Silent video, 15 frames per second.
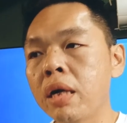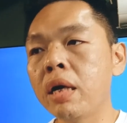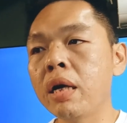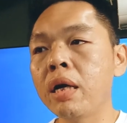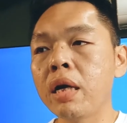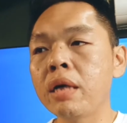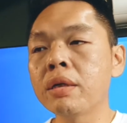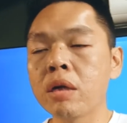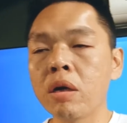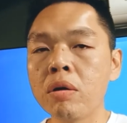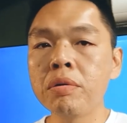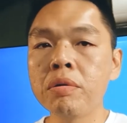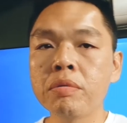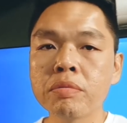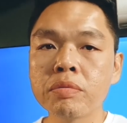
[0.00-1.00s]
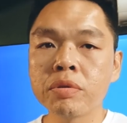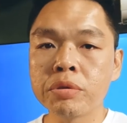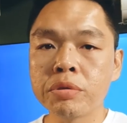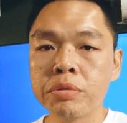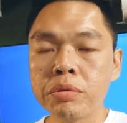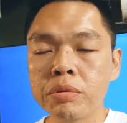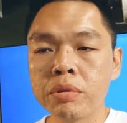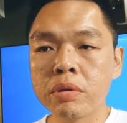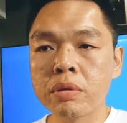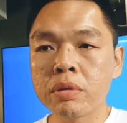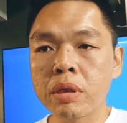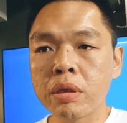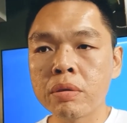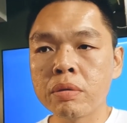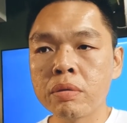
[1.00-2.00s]
I I go to.
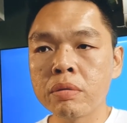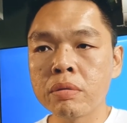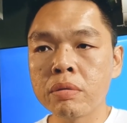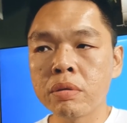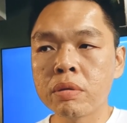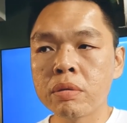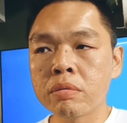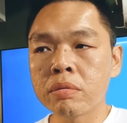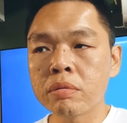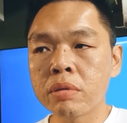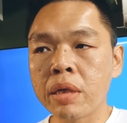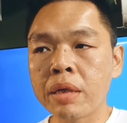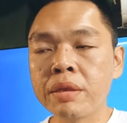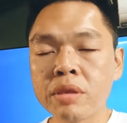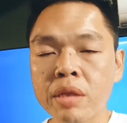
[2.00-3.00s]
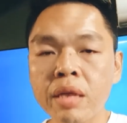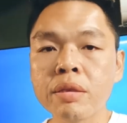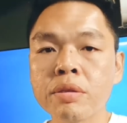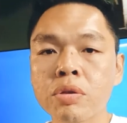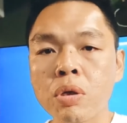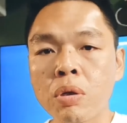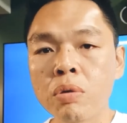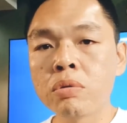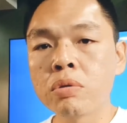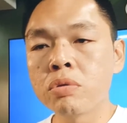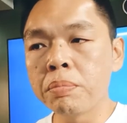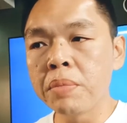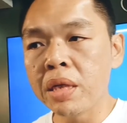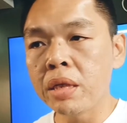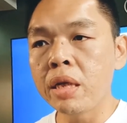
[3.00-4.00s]
I decided to go to
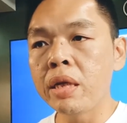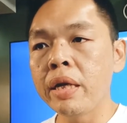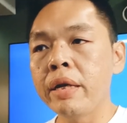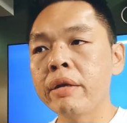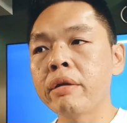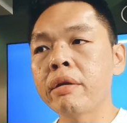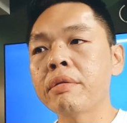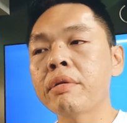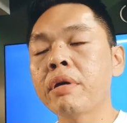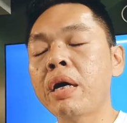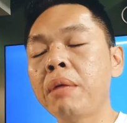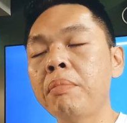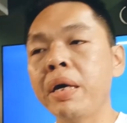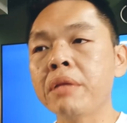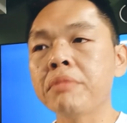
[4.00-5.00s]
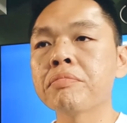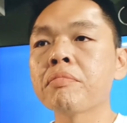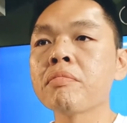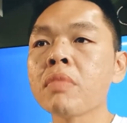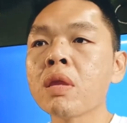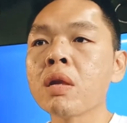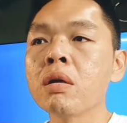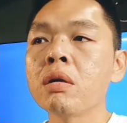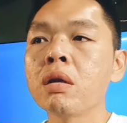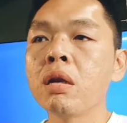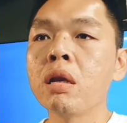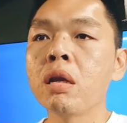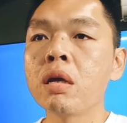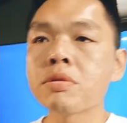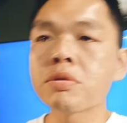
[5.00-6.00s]
the meeting, and I met
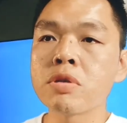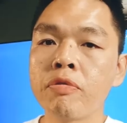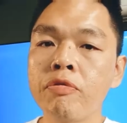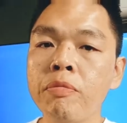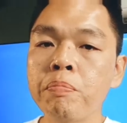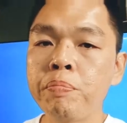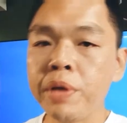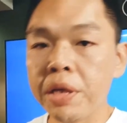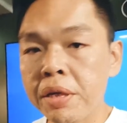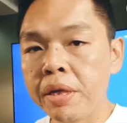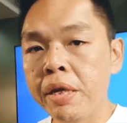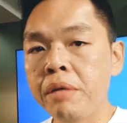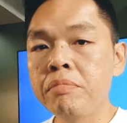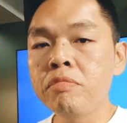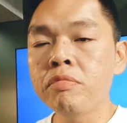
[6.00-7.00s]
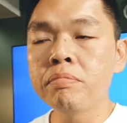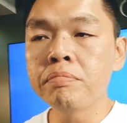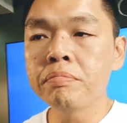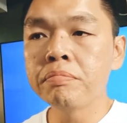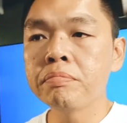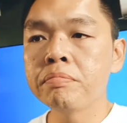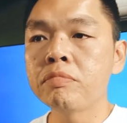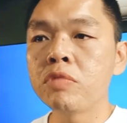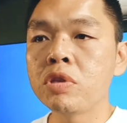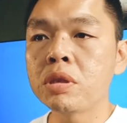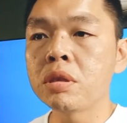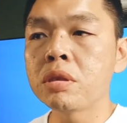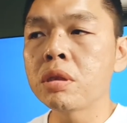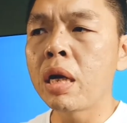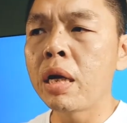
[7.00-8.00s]
lots of big name, which
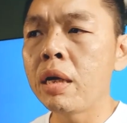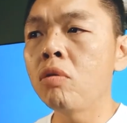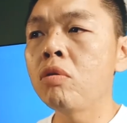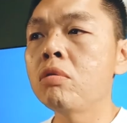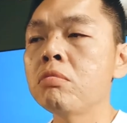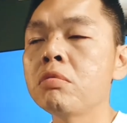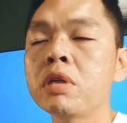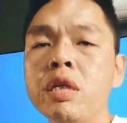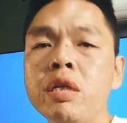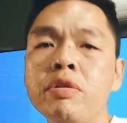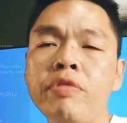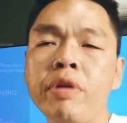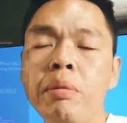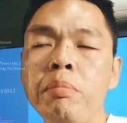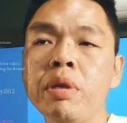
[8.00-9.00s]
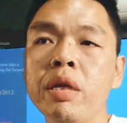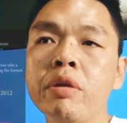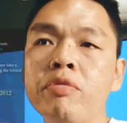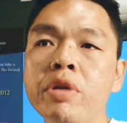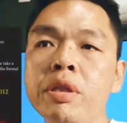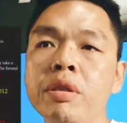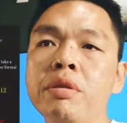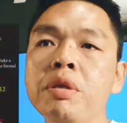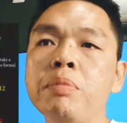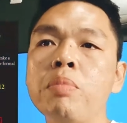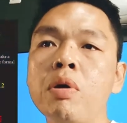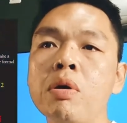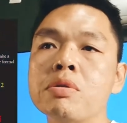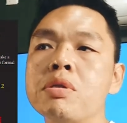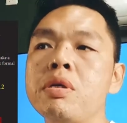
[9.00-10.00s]
is I only familiar with
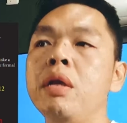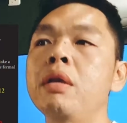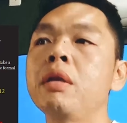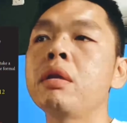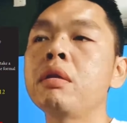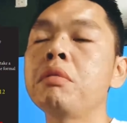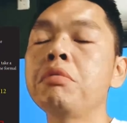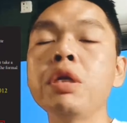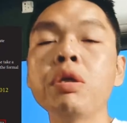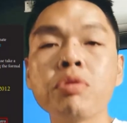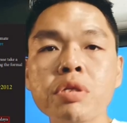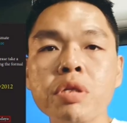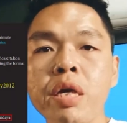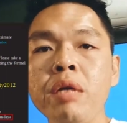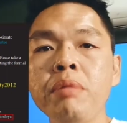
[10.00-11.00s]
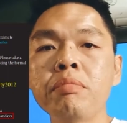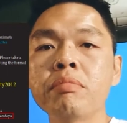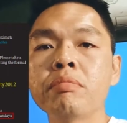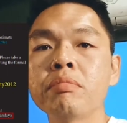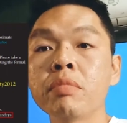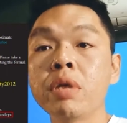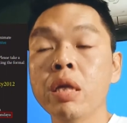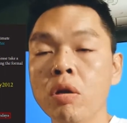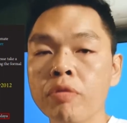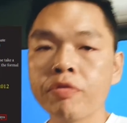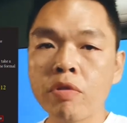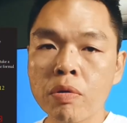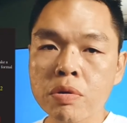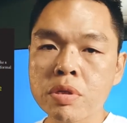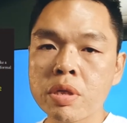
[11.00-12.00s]
DBOX and Neoscape, and of
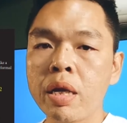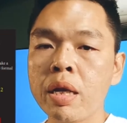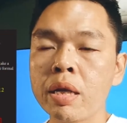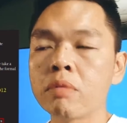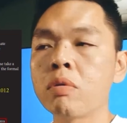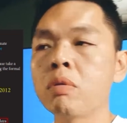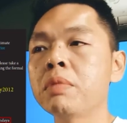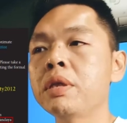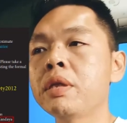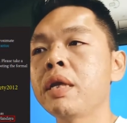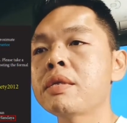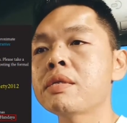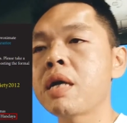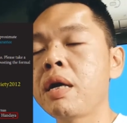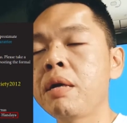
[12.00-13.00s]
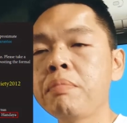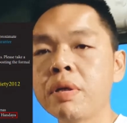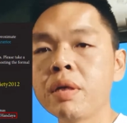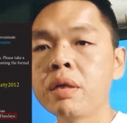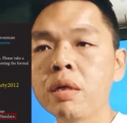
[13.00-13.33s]
course Alex Roman that time.